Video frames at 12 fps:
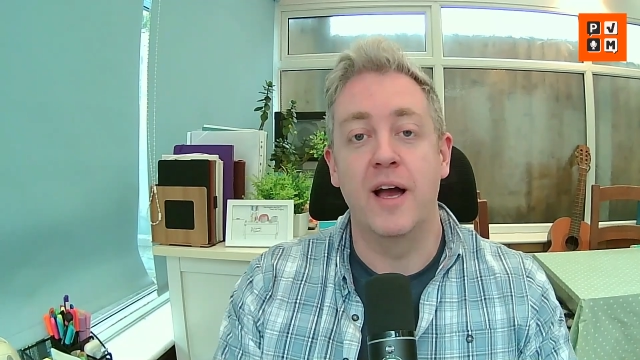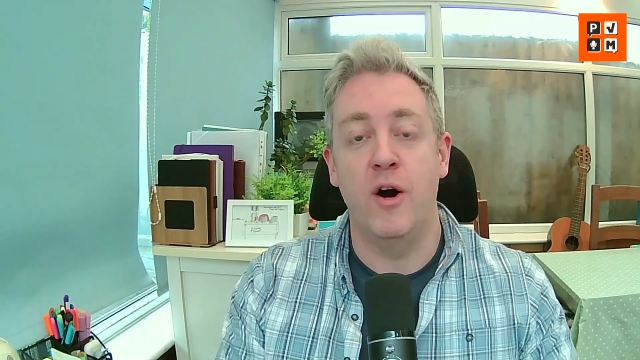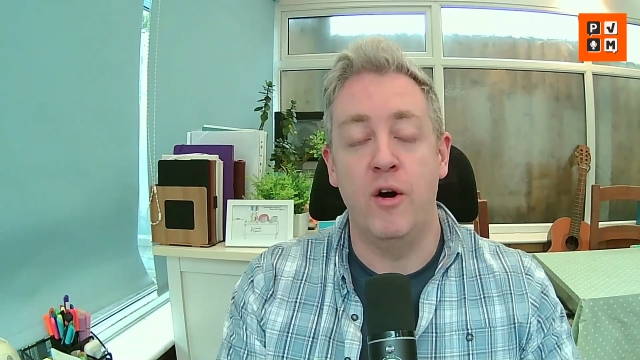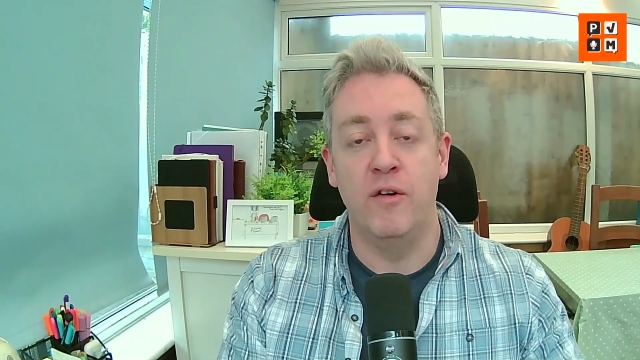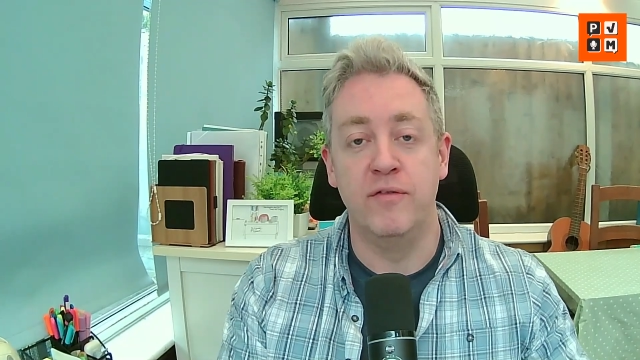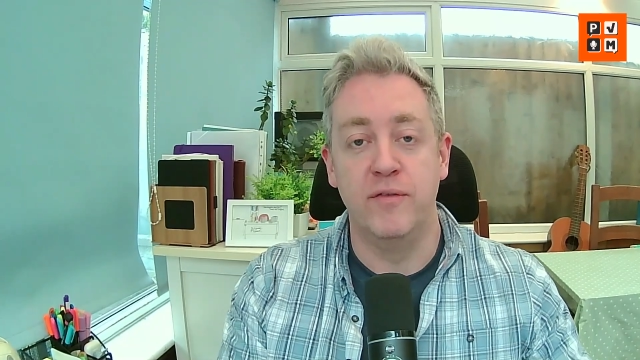
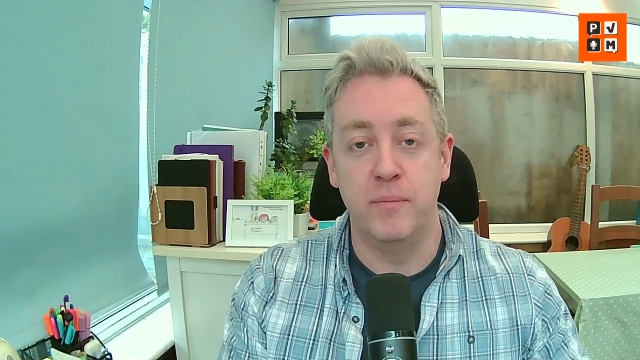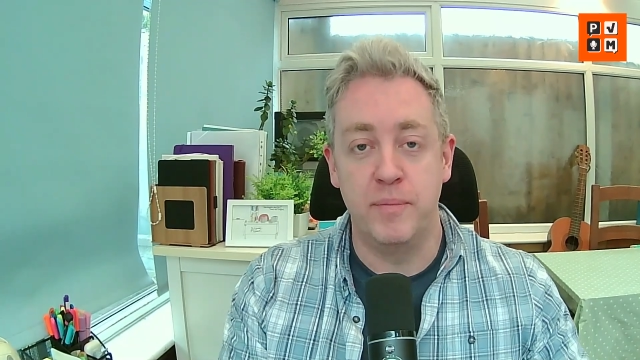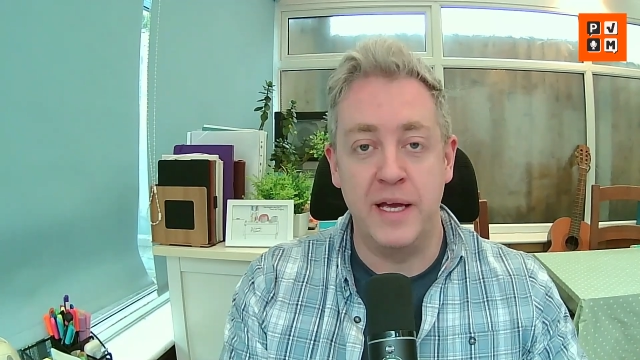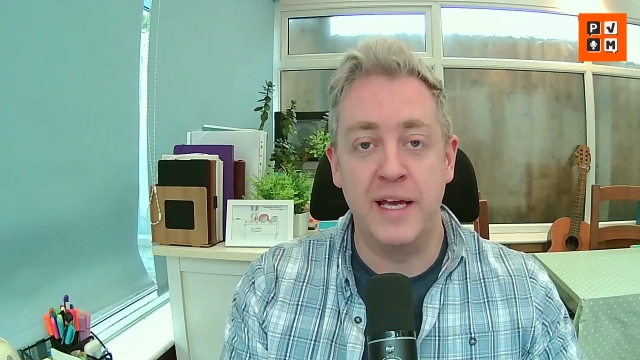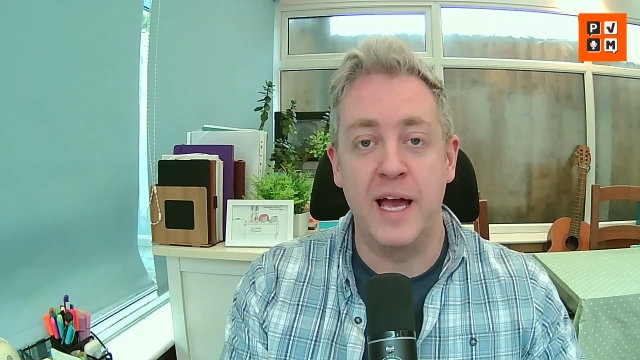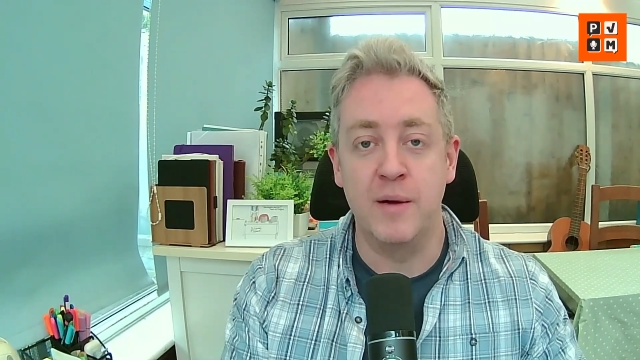of
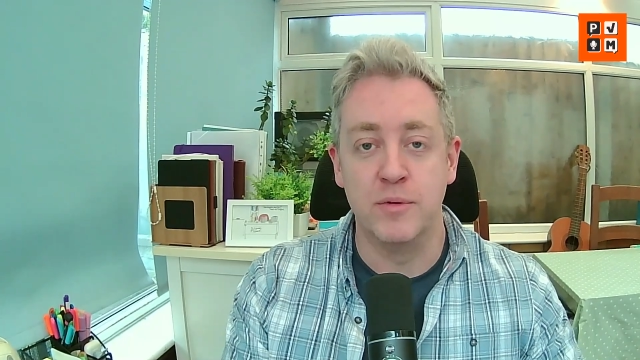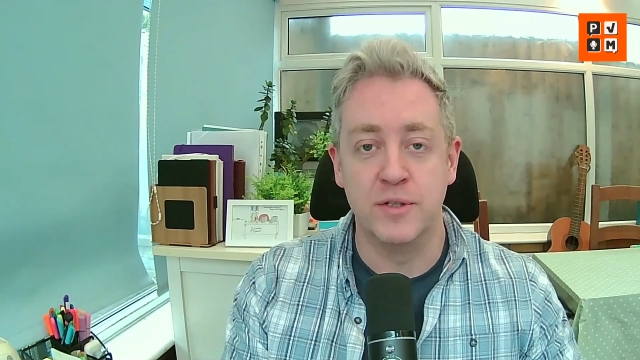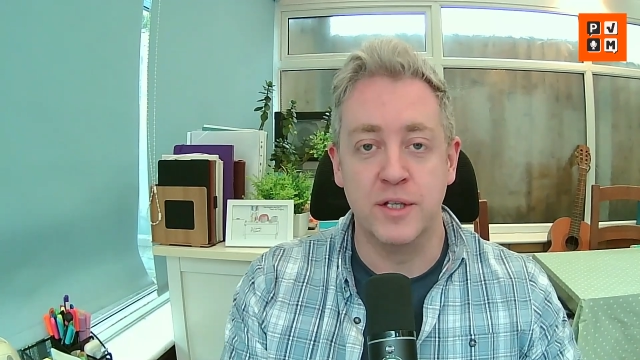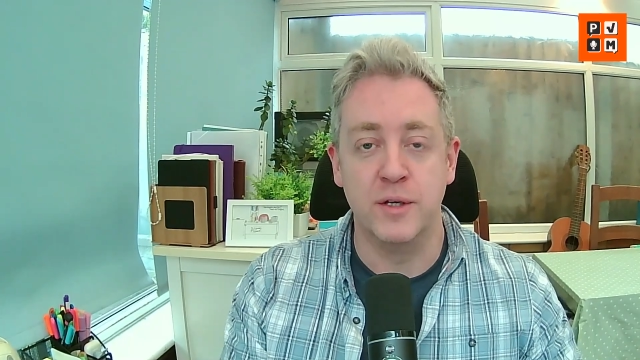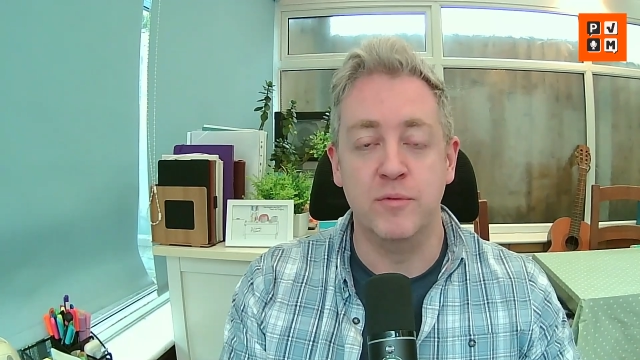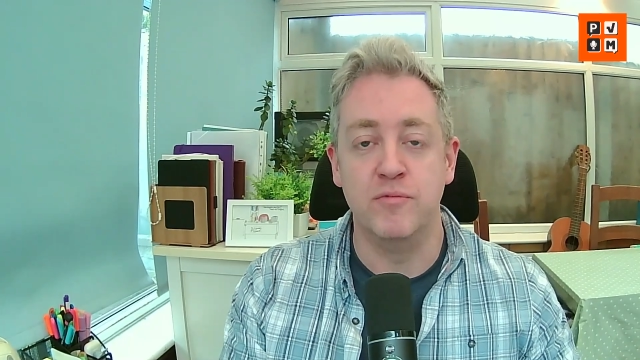being able
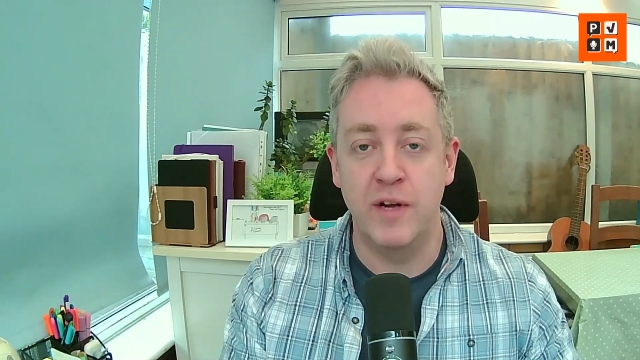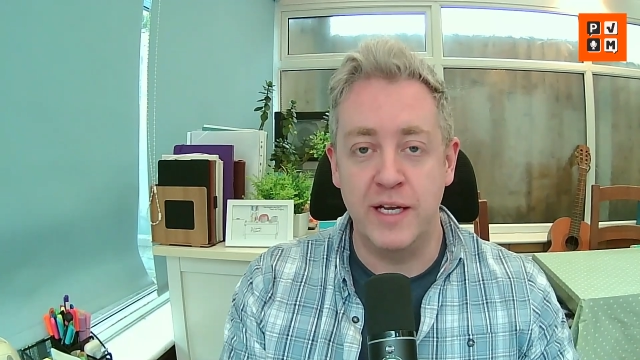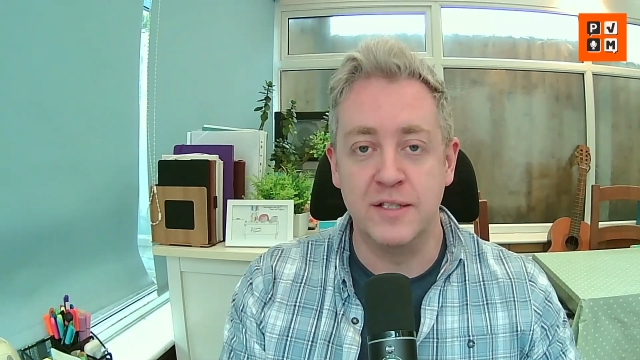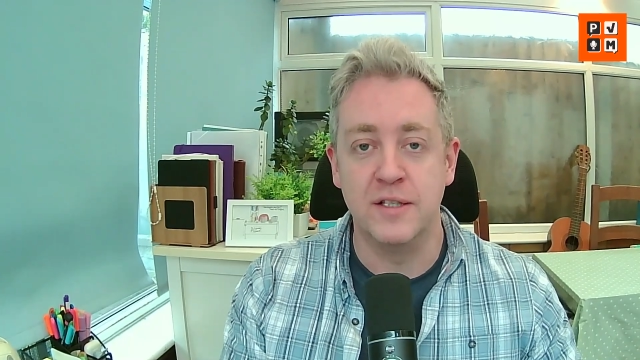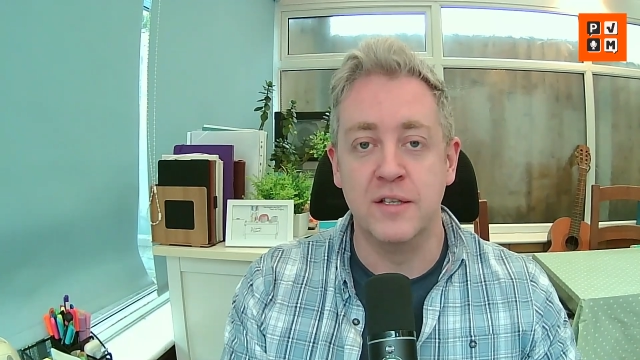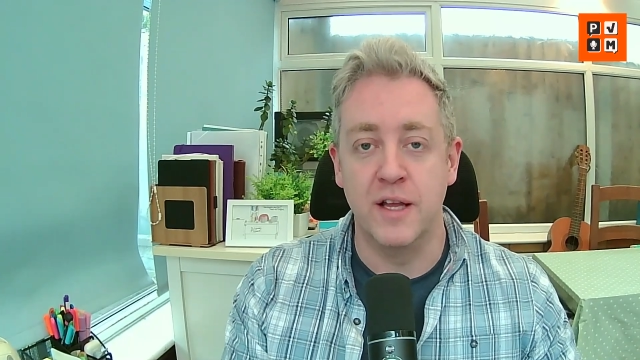to
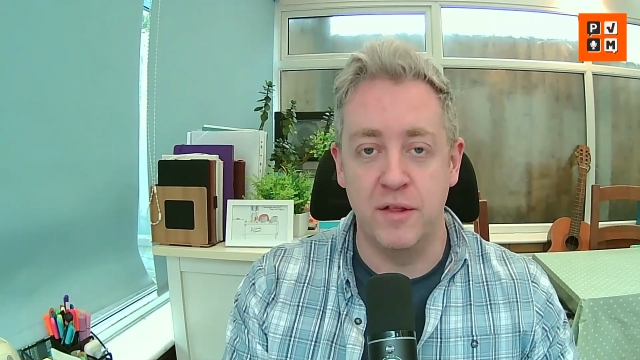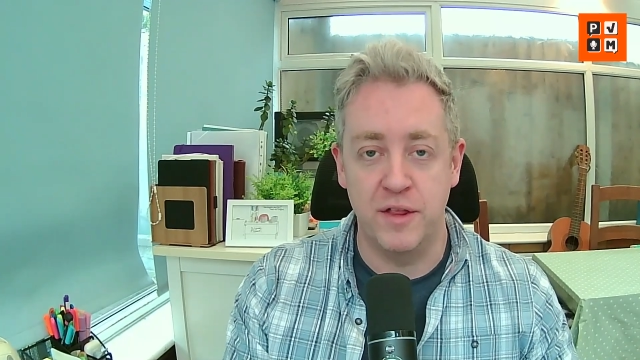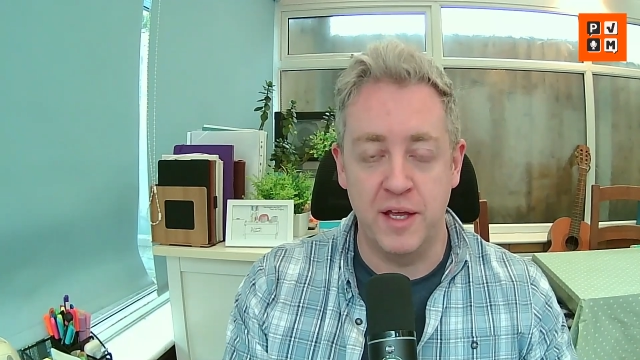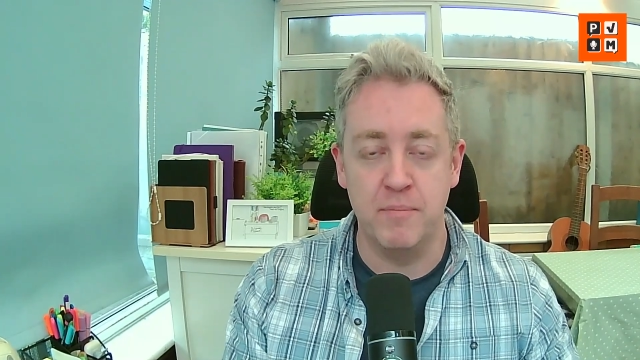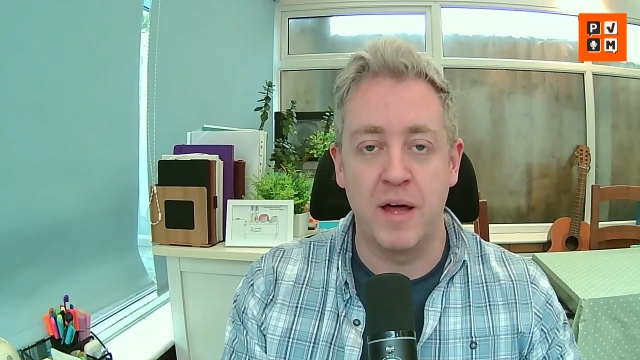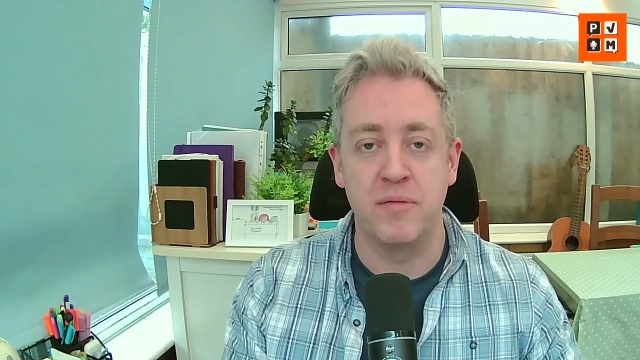reason and
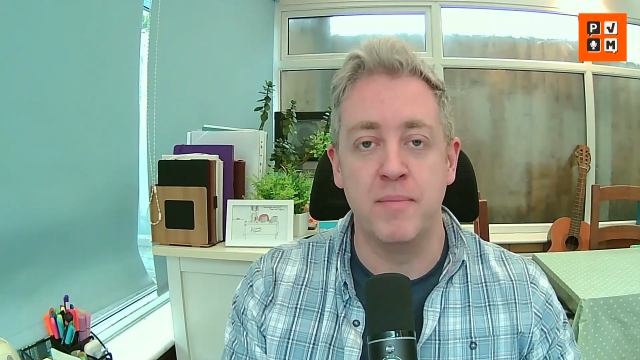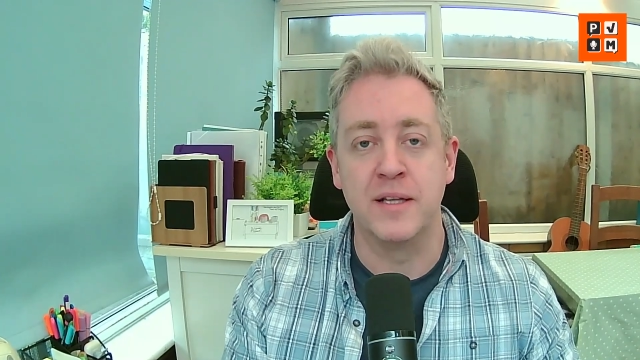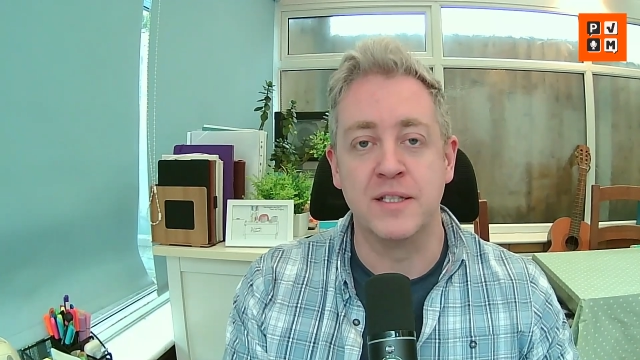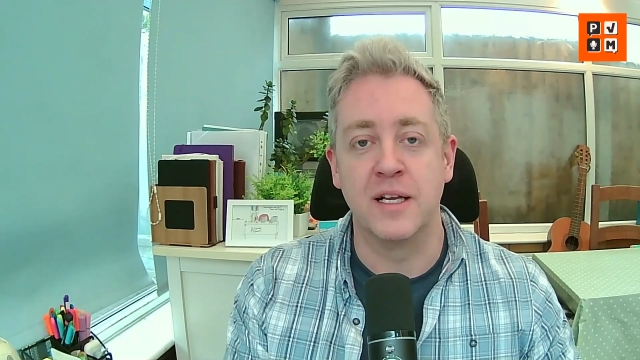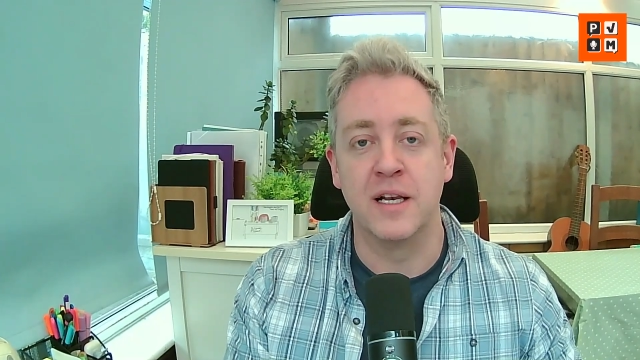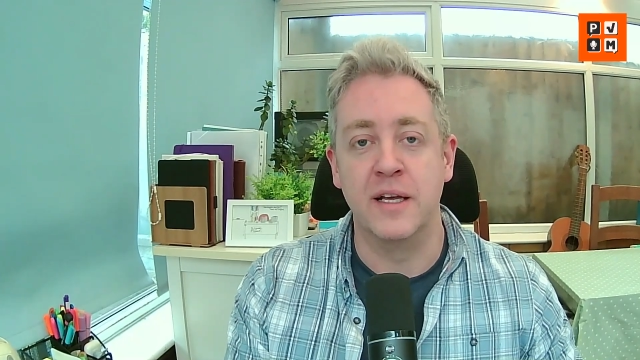think
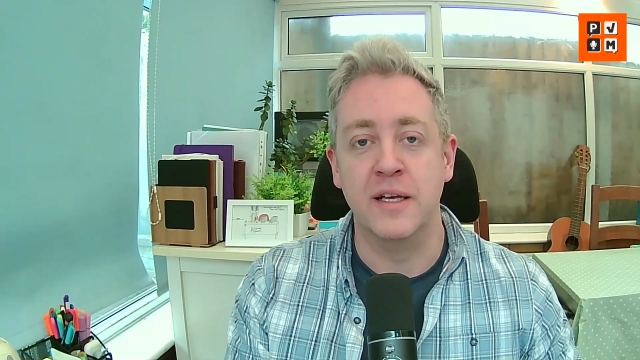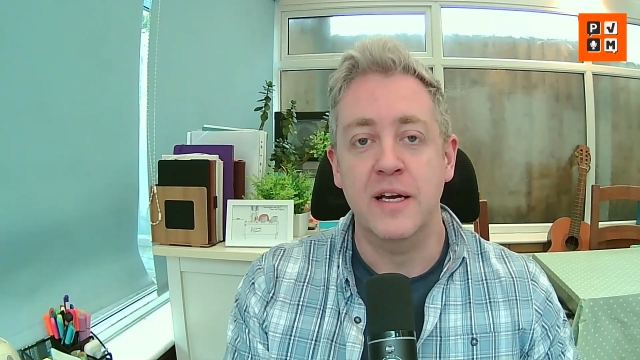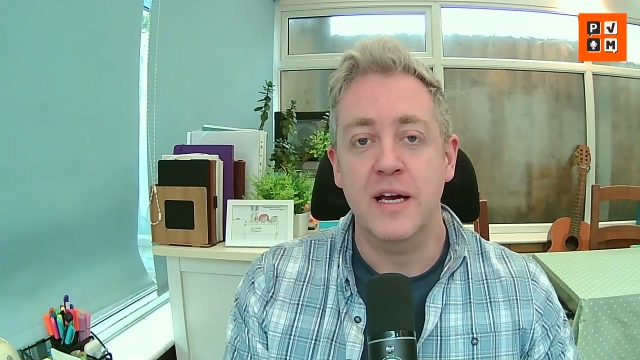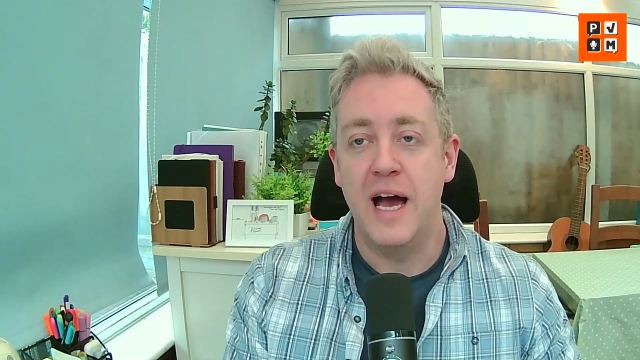mathematically,